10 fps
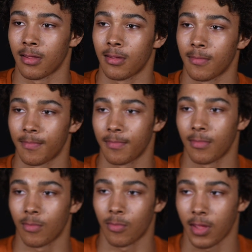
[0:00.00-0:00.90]
that
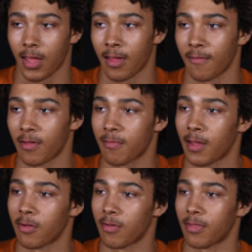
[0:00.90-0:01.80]
we have as
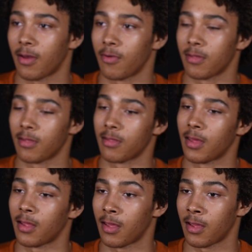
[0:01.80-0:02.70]
players with
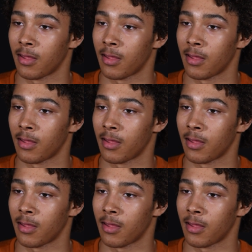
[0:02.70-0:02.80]
coaches and